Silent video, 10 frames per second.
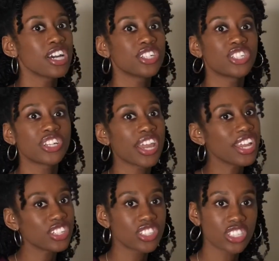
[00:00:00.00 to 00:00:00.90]

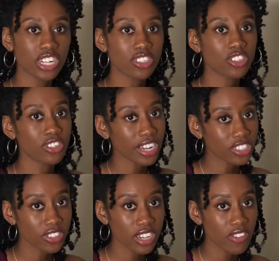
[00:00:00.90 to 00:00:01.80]
change the
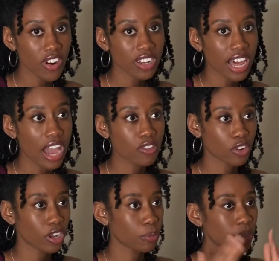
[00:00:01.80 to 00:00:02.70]
trajectory of our lives or
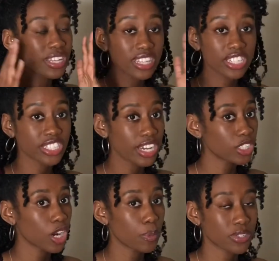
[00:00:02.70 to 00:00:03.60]
completely change
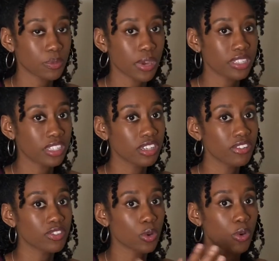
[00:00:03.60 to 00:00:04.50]
our
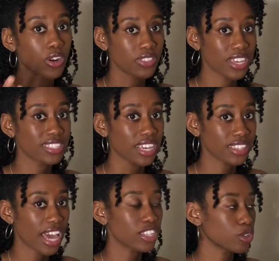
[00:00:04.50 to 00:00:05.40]
perspectives or things like that.